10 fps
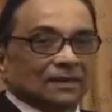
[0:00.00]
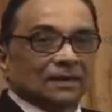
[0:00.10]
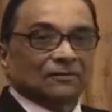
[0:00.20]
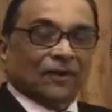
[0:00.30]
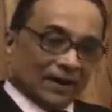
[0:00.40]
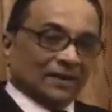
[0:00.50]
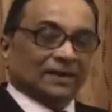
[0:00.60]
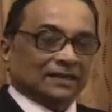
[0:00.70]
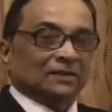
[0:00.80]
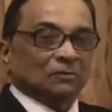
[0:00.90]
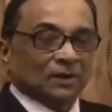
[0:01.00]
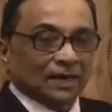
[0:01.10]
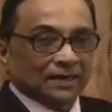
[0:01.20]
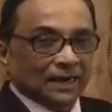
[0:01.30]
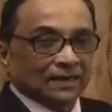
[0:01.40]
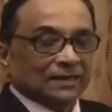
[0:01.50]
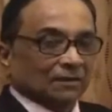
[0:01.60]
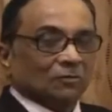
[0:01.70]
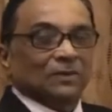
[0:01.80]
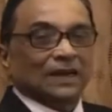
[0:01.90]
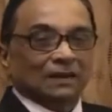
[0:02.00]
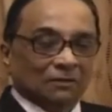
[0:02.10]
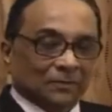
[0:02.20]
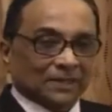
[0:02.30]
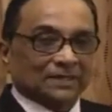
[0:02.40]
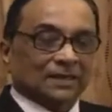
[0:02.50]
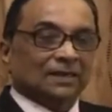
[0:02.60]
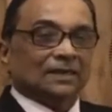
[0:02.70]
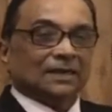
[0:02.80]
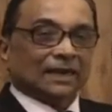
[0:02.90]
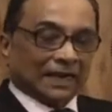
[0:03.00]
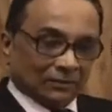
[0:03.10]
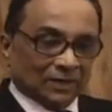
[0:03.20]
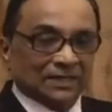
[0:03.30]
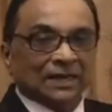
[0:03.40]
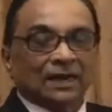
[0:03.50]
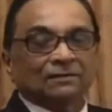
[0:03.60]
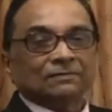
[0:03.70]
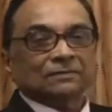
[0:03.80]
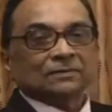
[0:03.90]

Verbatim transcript: final result we will get that there will be 11% conversion of